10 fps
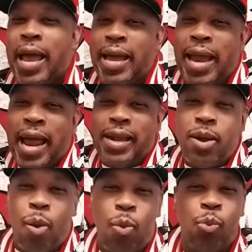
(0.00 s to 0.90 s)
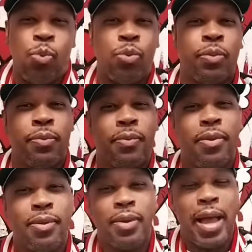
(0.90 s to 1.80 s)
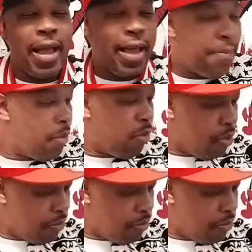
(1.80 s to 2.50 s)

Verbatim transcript: And I know I am, oh,